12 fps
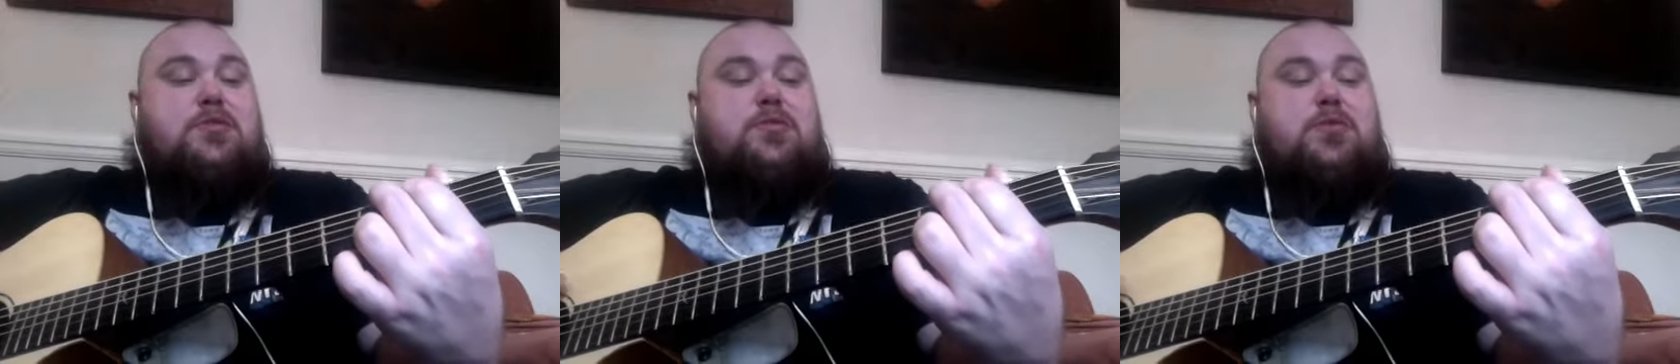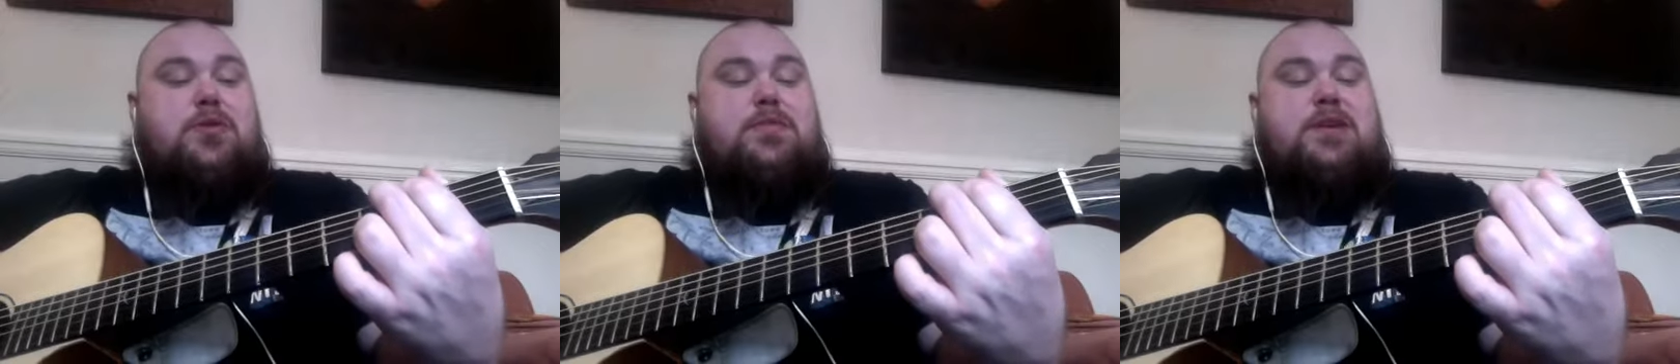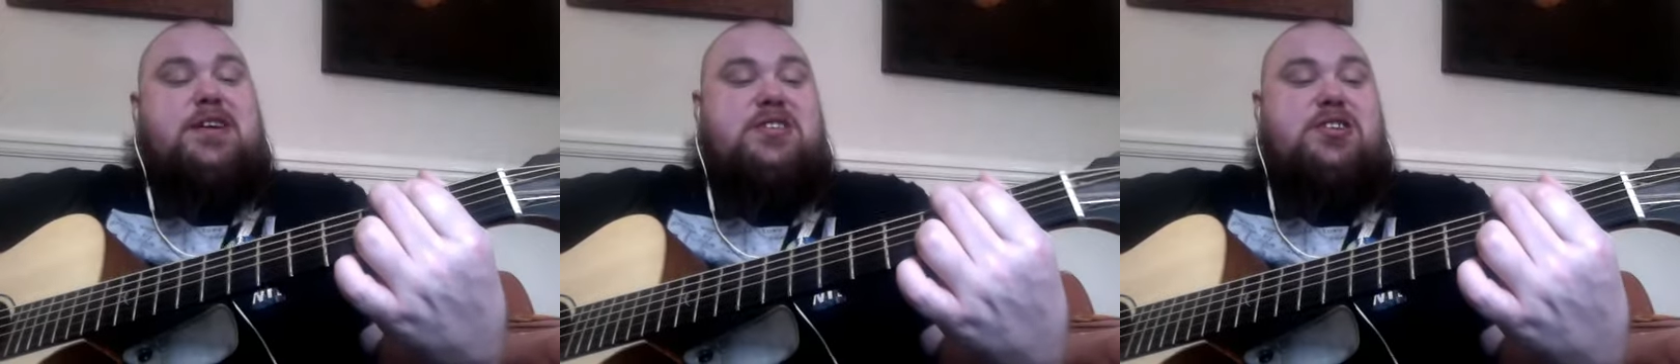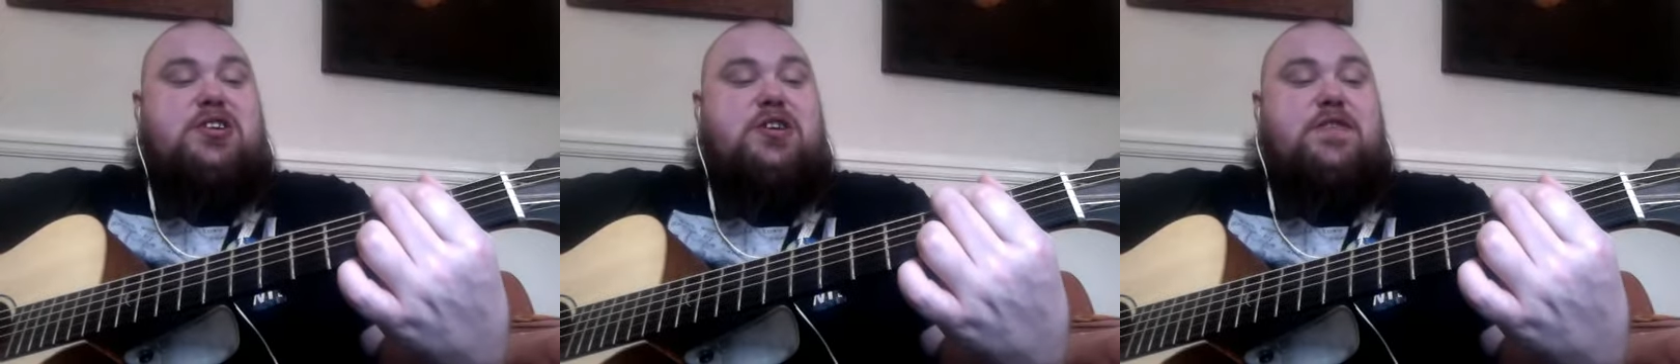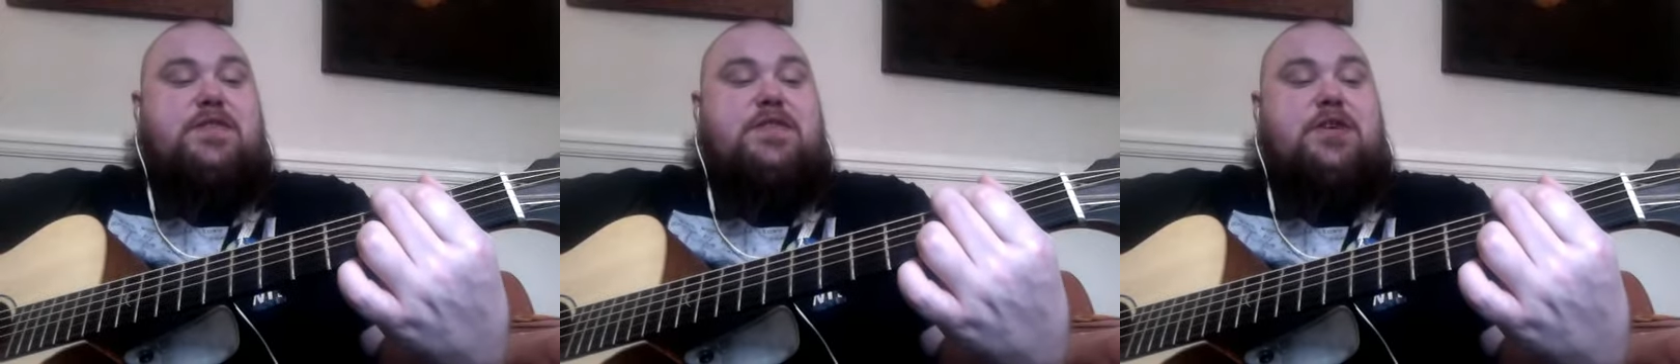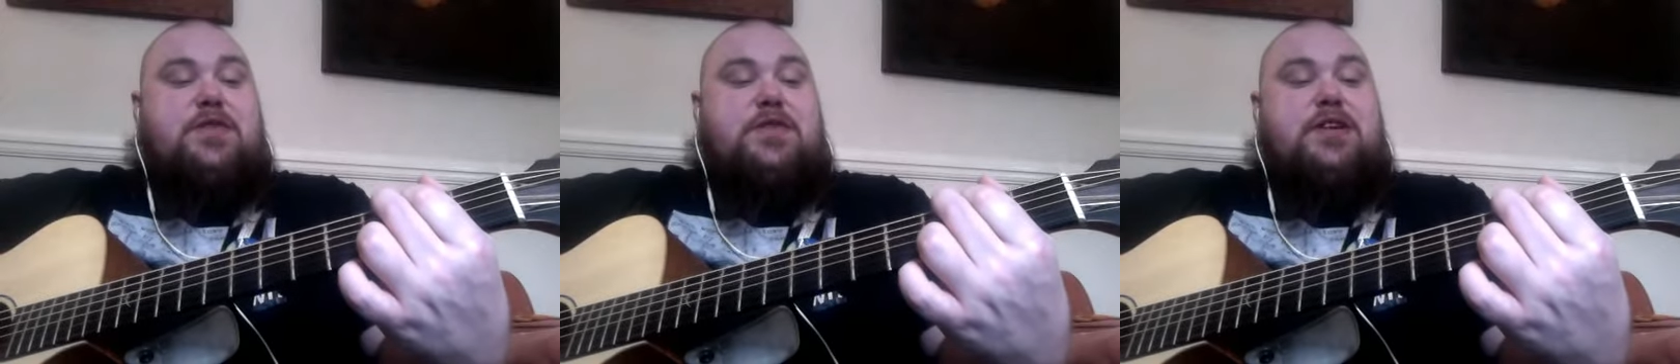You want them nice and curved
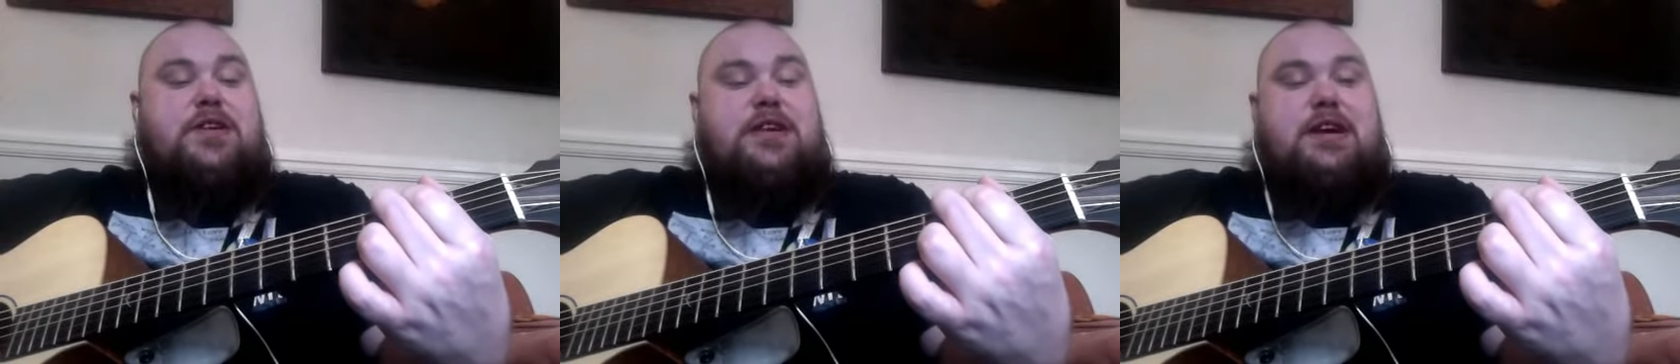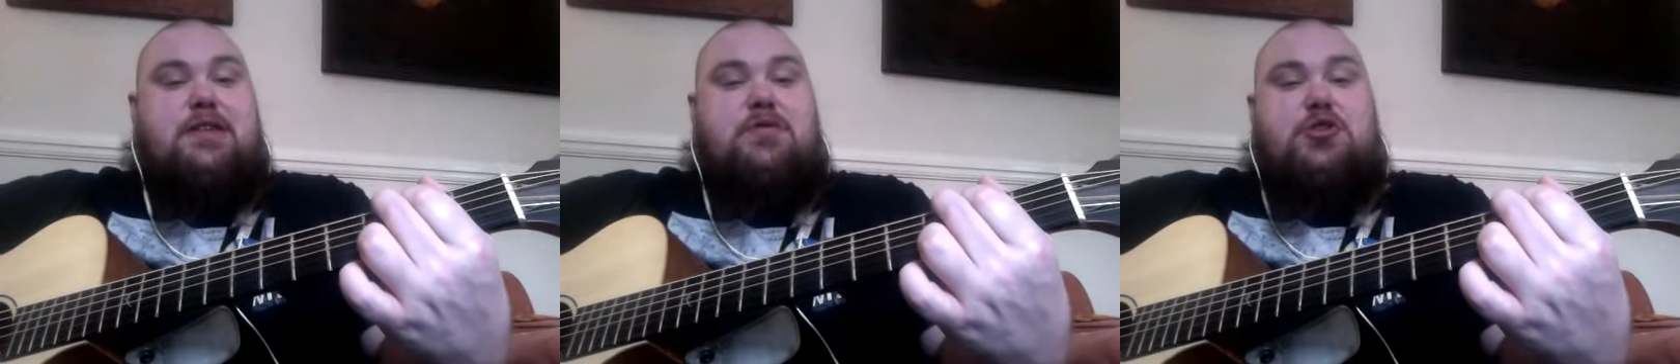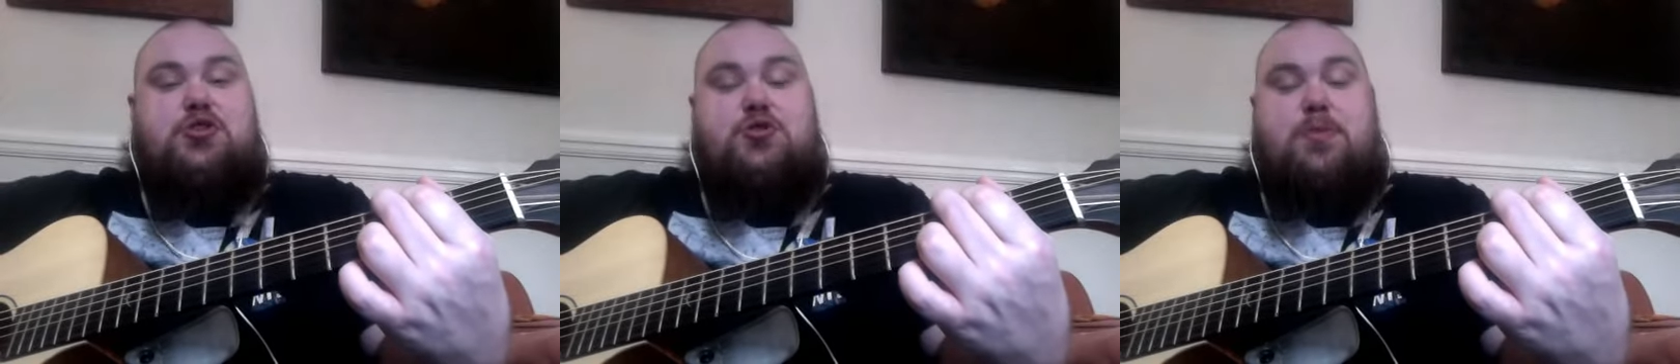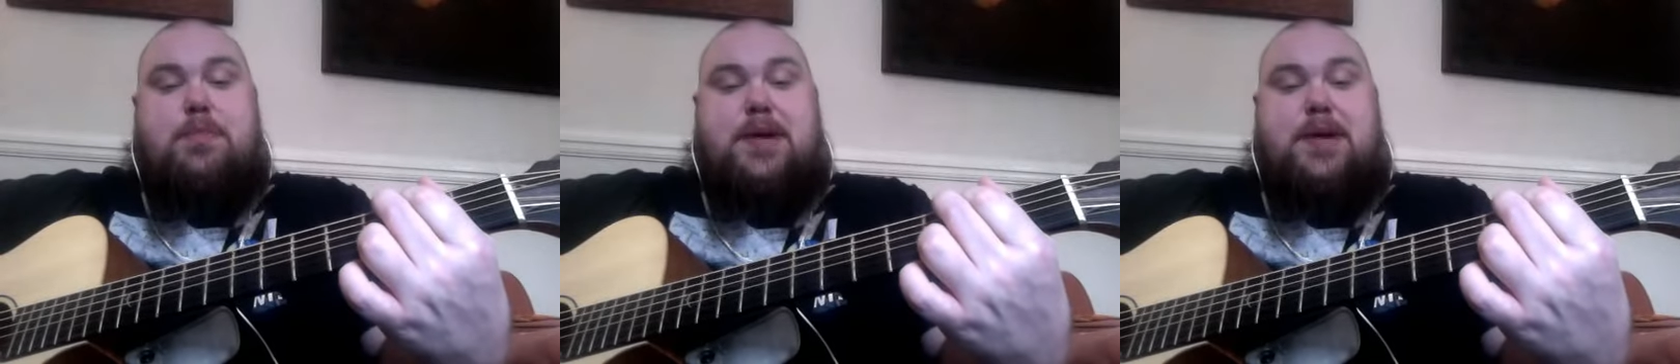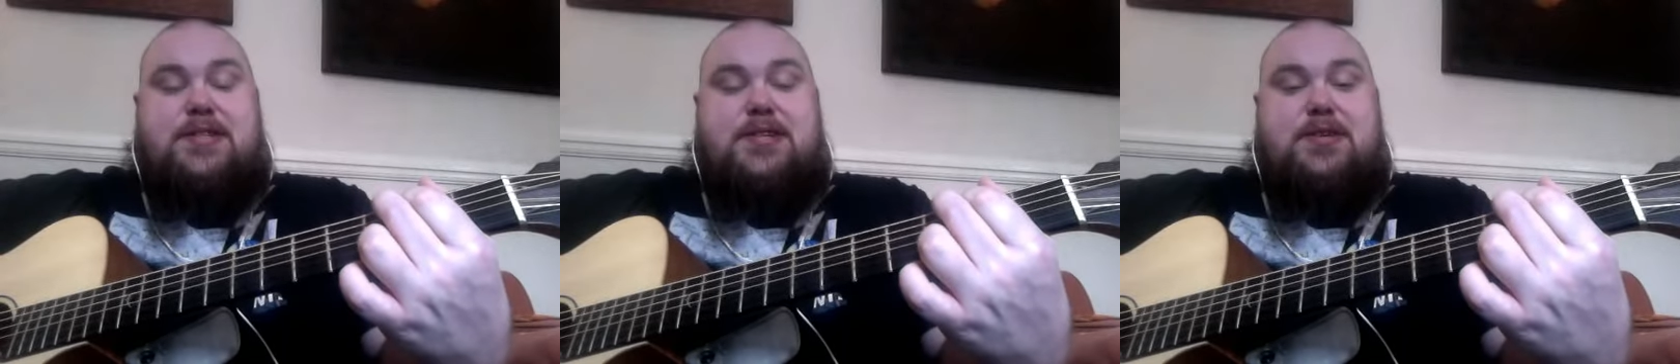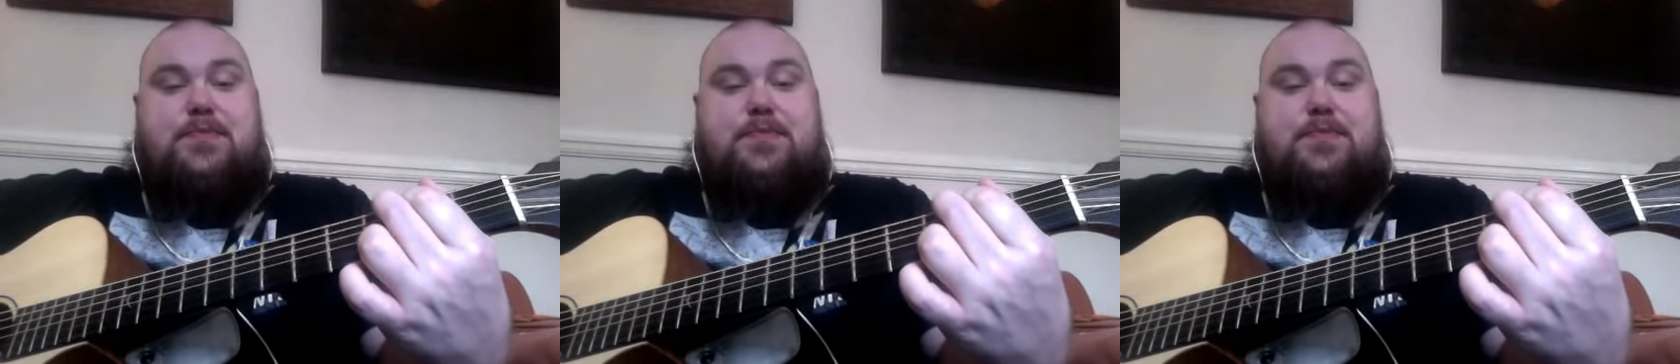over. Now, the strumming pattern,